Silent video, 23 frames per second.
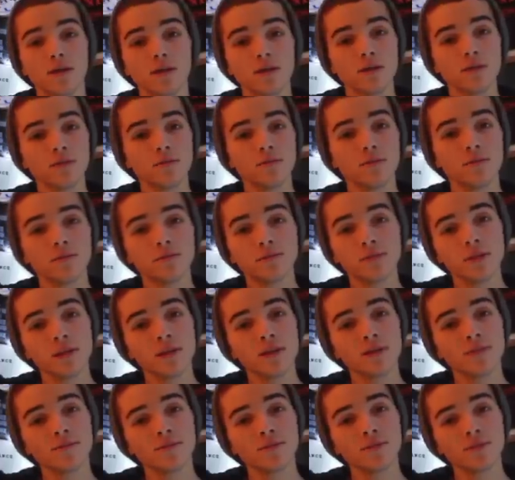It will
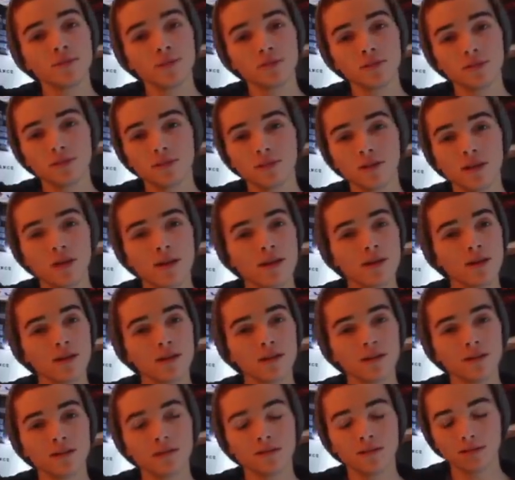never
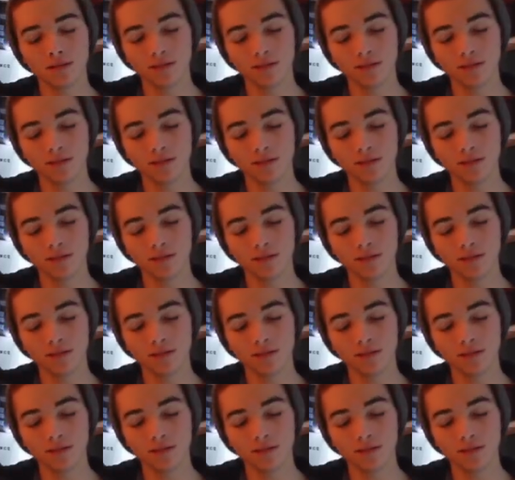change.